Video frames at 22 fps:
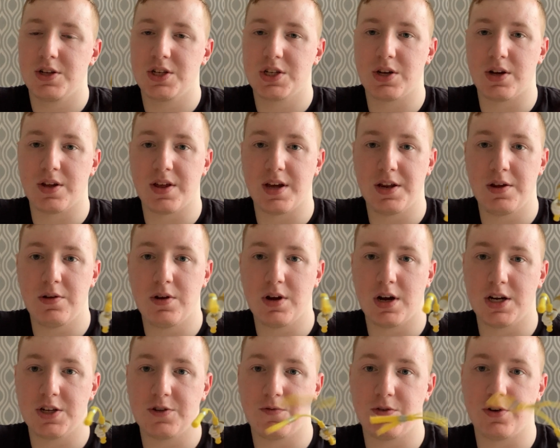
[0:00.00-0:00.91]
So thank you
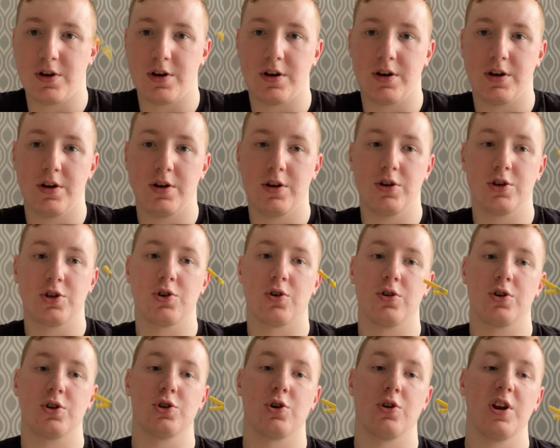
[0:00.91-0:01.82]
guys for
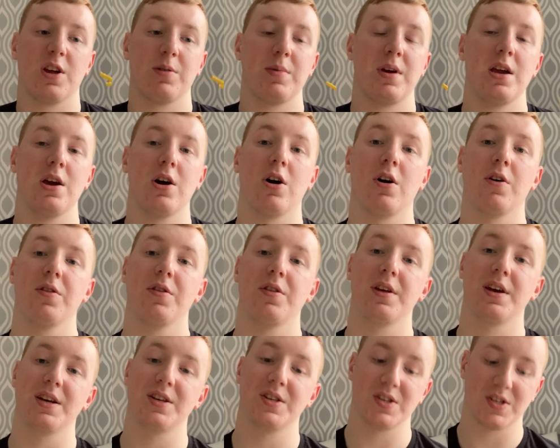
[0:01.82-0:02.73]
jo joining me on
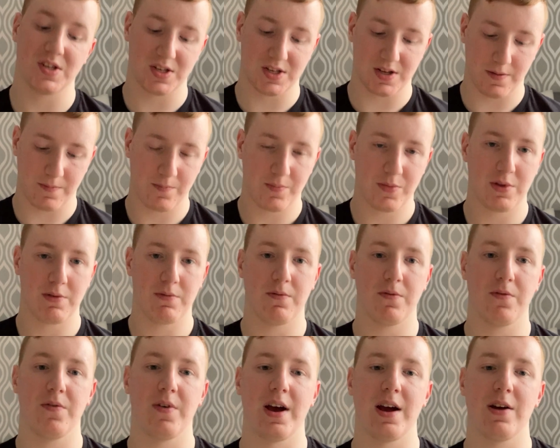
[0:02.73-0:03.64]
this
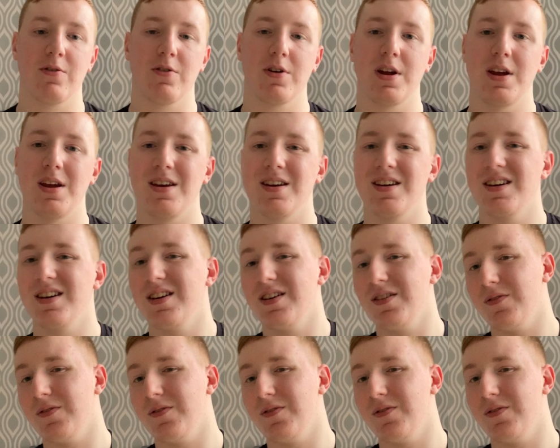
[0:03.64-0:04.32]
very,